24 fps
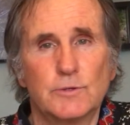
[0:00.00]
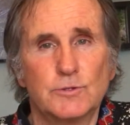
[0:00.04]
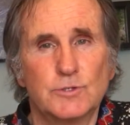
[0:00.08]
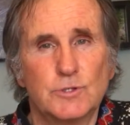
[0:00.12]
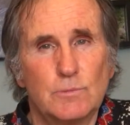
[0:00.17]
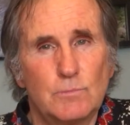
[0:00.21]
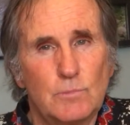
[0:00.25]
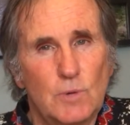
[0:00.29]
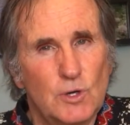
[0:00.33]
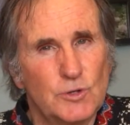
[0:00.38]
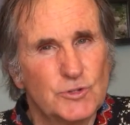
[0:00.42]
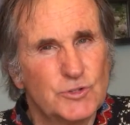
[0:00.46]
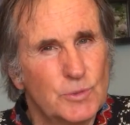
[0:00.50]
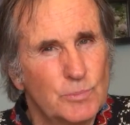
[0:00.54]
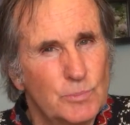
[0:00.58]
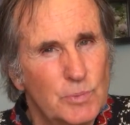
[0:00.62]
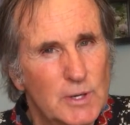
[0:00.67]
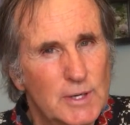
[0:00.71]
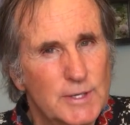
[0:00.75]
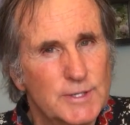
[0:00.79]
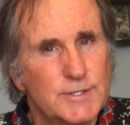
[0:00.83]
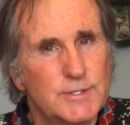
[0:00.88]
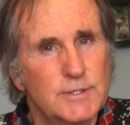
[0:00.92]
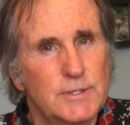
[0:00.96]
There's a
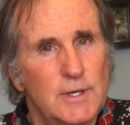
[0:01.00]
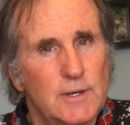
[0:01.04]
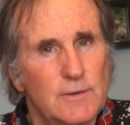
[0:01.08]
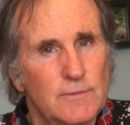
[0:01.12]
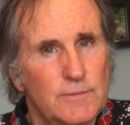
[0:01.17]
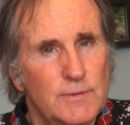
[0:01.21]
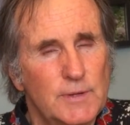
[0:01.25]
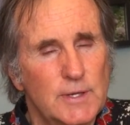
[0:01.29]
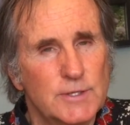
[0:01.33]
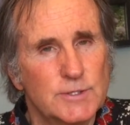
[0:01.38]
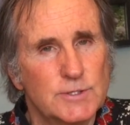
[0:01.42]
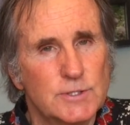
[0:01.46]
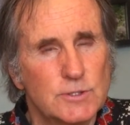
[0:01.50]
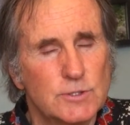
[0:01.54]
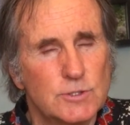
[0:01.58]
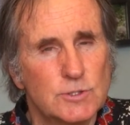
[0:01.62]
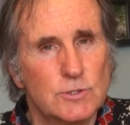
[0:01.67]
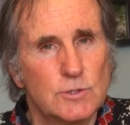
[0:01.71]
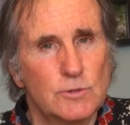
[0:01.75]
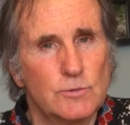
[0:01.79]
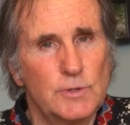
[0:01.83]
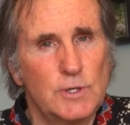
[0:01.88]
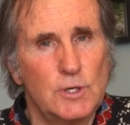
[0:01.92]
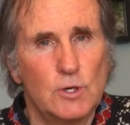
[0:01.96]
multiplicity of things. And
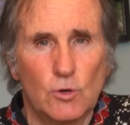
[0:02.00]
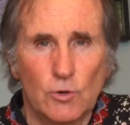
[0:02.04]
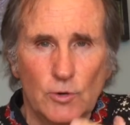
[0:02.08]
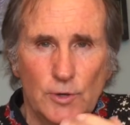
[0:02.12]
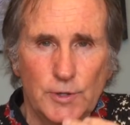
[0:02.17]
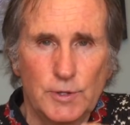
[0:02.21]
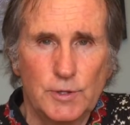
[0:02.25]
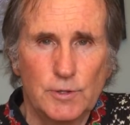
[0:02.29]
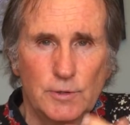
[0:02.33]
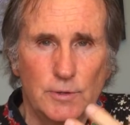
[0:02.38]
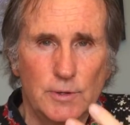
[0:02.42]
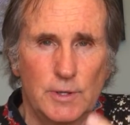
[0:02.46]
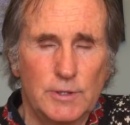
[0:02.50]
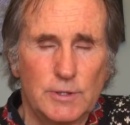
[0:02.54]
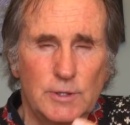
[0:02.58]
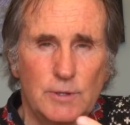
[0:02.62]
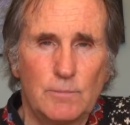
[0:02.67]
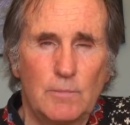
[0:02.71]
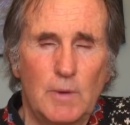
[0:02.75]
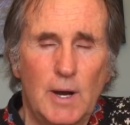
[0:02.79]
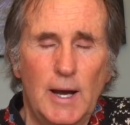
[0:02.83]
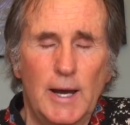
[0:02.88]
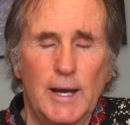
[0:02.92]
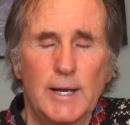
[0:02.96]
so the order in
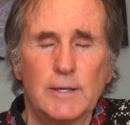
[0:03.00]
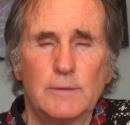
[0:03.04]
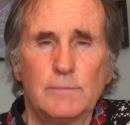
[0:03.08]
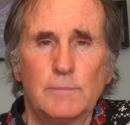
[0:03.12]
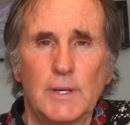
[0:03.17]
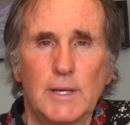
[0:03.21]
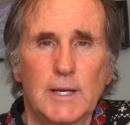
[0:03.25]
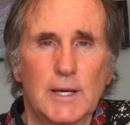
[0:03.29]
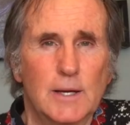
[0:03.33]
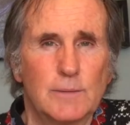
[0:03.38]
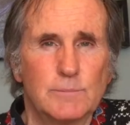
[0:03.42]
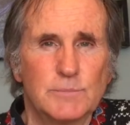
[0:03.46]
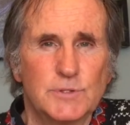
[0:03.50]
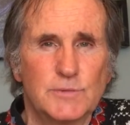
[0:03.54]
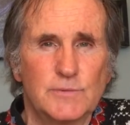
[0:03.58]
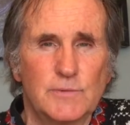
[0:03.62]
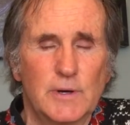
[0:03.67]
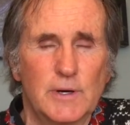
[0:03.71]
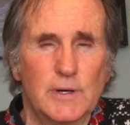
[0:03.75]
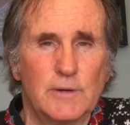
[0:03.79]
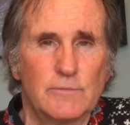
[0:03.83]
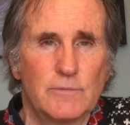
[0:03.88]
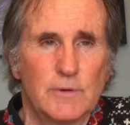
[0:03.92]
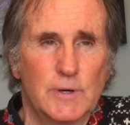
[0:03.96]
the mind becomes
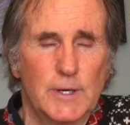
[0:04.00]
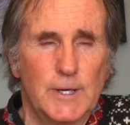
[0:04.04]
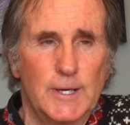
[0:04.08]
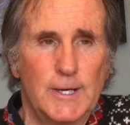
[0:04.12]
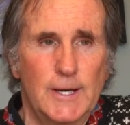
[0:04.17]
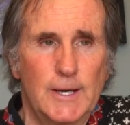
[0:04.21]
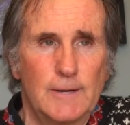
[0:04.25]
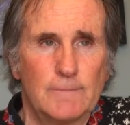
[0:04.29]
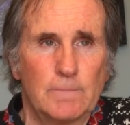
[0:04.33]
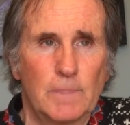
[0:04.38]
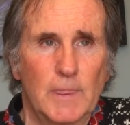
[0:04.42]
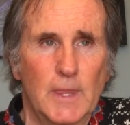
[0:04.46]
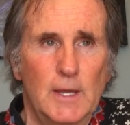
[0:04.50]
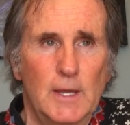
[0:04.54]
very, very